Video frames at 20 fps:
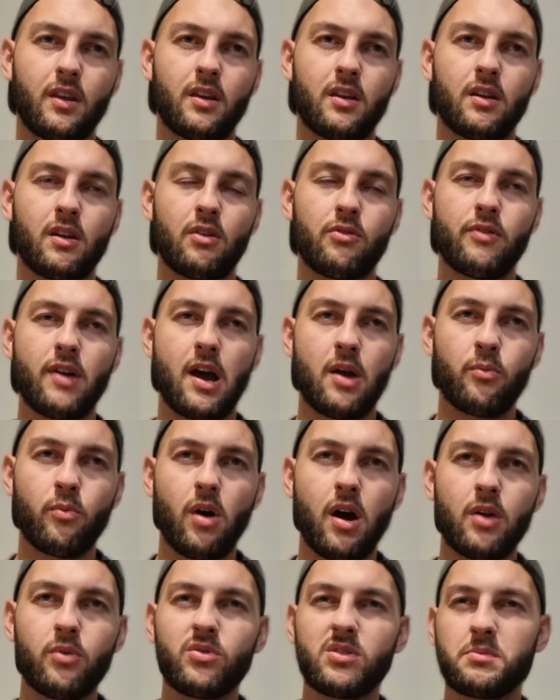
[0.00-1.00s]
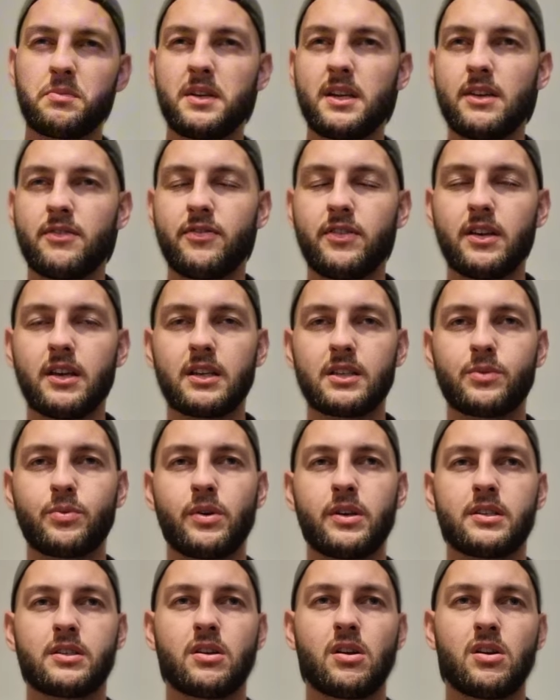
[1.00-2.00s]
Round one was a bit iffy against
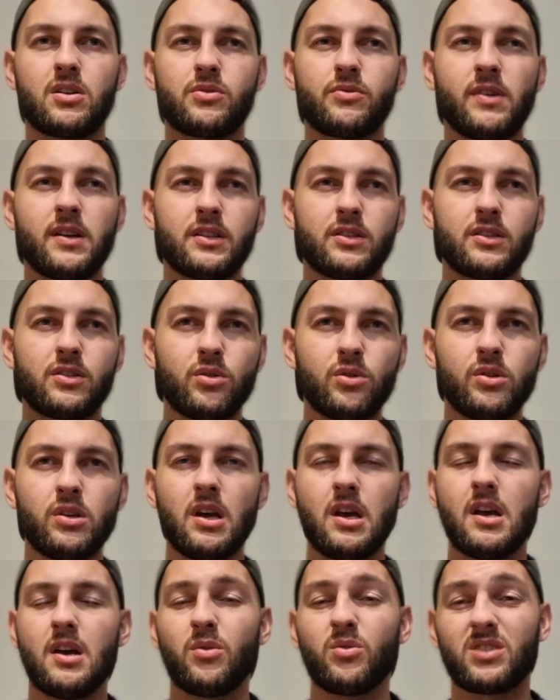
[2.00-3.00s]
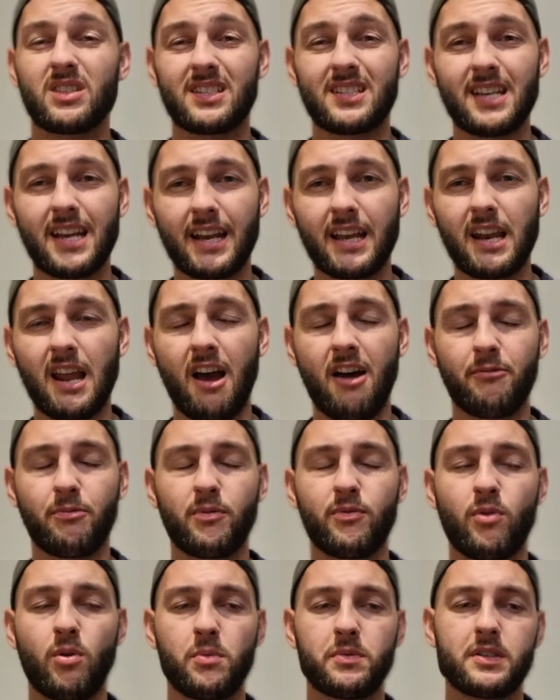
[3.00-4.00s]
West Coast. Round two was a second half
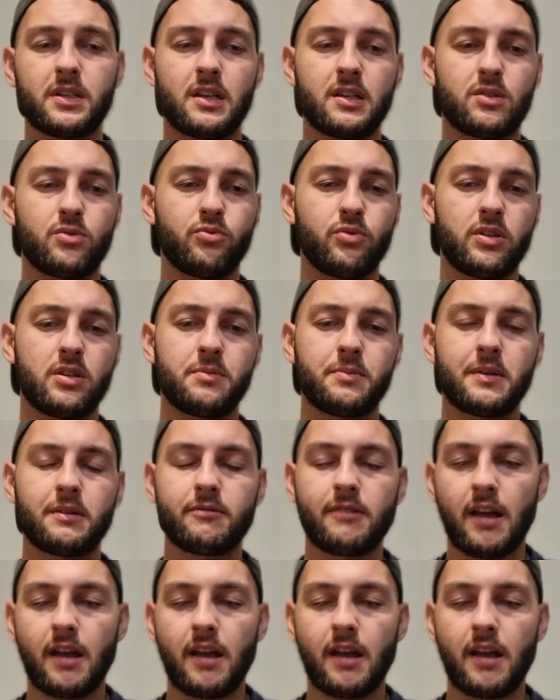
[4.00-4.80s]
performance against Richmond.